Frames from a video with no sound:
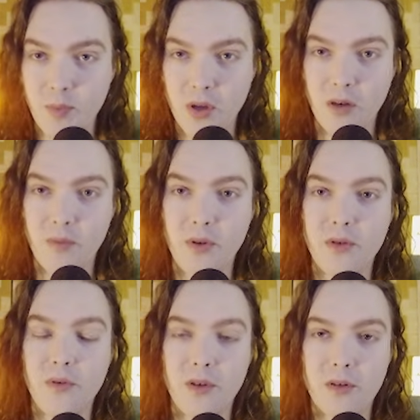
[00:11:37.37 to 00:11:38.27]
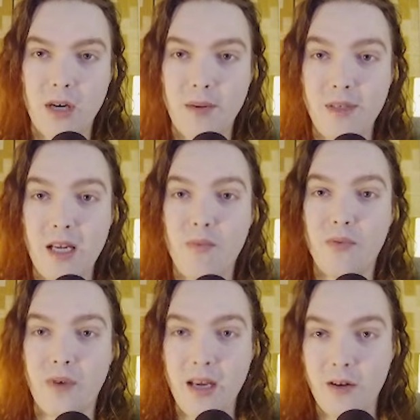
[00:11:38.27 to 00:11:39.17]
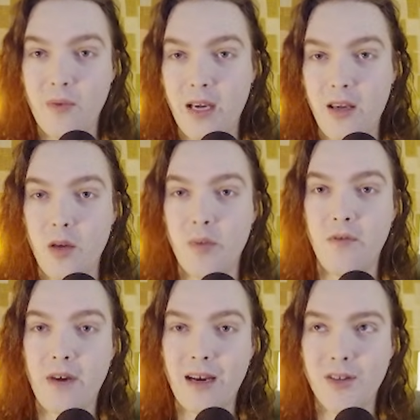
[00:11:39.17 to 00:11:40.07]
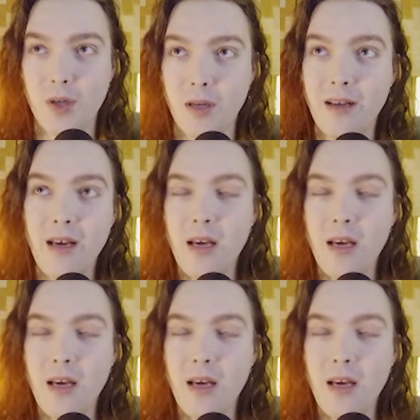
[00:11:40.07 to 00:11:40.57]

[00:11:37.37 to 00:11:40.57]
blog posts were described as a breakaway human faction,